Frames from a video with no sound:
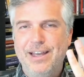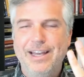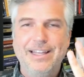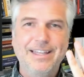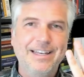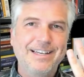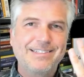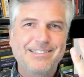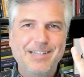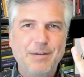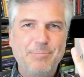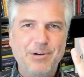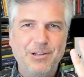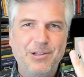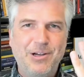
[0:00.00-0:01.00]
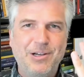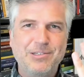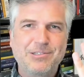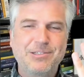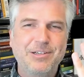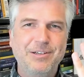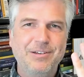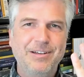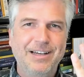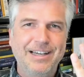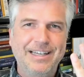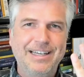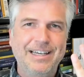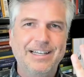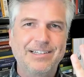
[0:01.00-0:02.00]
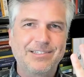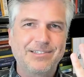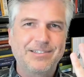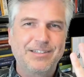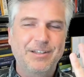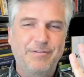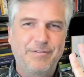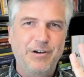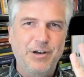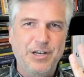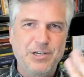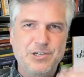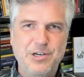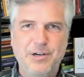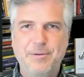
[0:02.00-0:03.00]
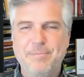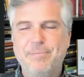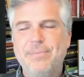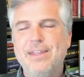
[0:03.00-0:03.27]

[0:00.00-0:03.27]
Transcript: and then a separate lawsuit against the furnisher.